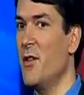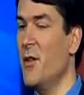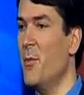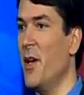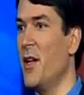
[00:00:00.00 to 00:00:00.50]
that
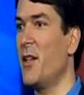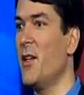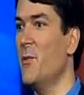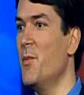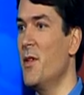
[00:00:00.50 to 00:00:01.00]
a bank
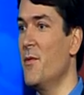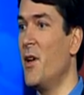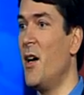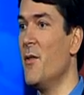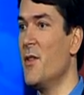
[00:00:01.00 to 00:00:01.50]
can be
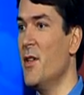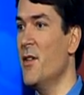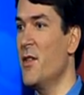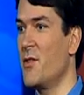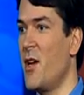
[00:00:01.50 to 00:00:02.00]
involved
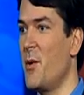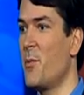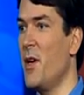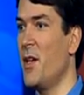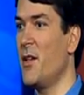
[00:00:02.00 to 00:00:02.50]
in the Islamic
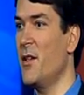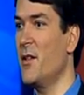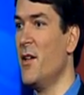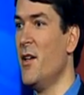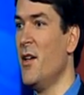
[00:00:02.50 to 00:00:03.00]

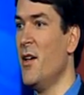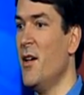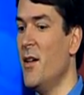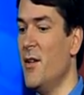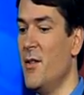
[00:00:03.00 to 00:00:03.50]
banking
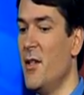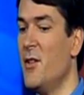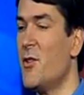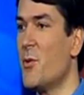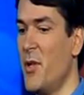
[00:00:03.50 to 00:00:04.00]

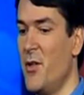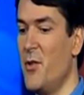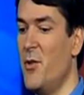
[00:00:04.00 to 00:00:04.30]
industry in.